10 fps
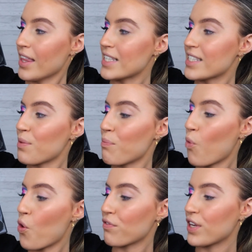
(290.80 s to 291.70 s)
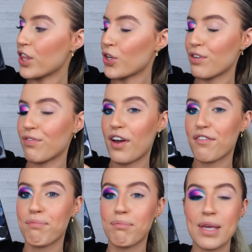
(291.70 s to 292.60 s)
This is the Morphe
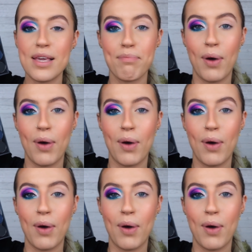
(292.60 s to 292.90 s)
35B